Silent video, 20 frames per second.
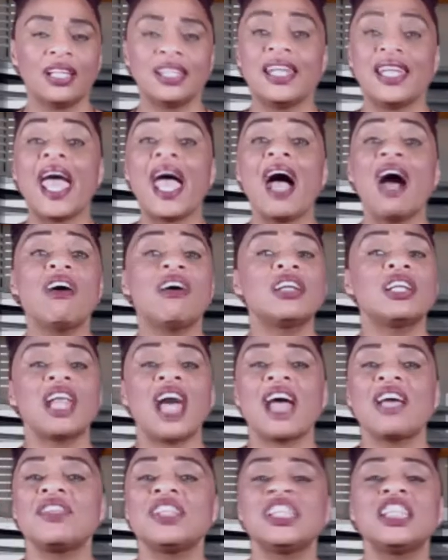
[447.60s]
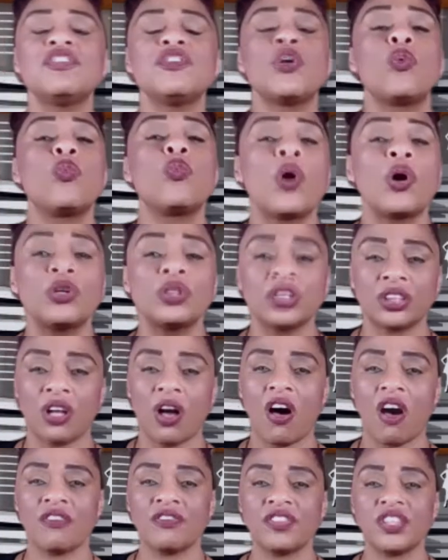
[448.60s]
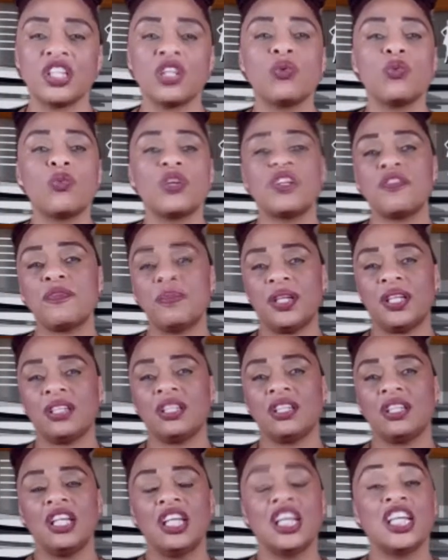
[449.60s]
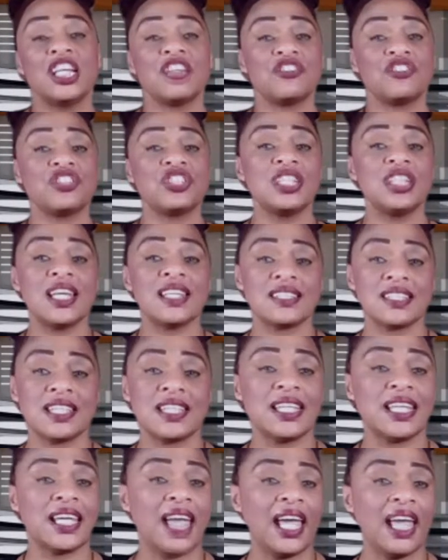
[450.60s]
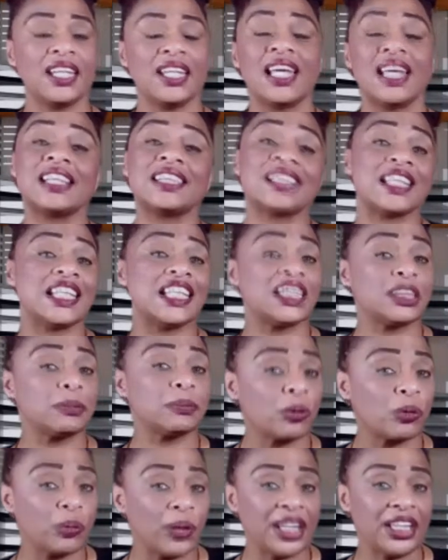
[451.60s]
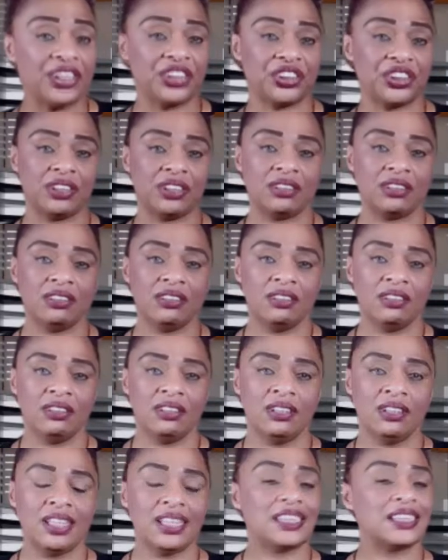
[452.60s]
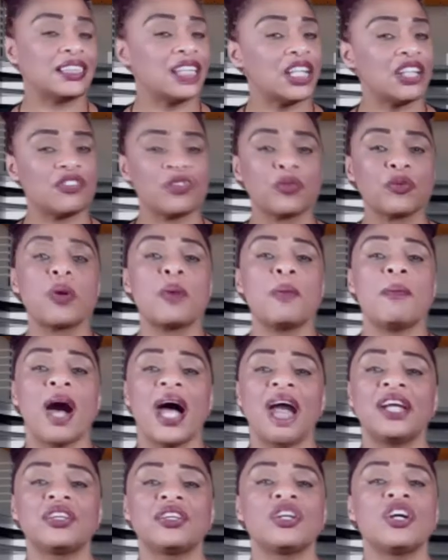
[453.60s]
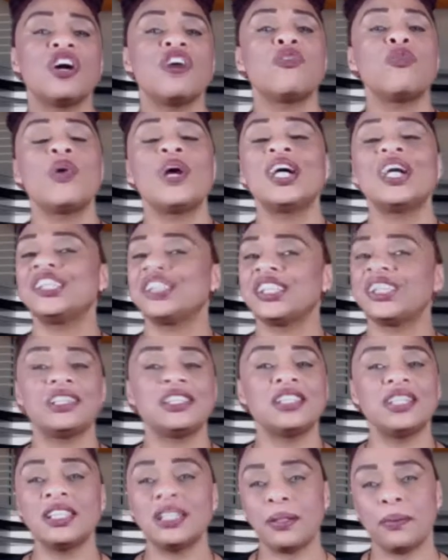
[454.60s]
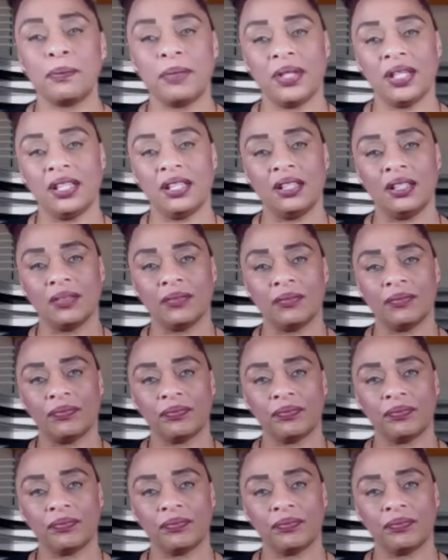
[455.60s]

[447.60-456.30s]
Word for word: Now her life is even worse off than it would have been if she had seen Kayla as an inspiration instead of a reminder of what she couldn't be.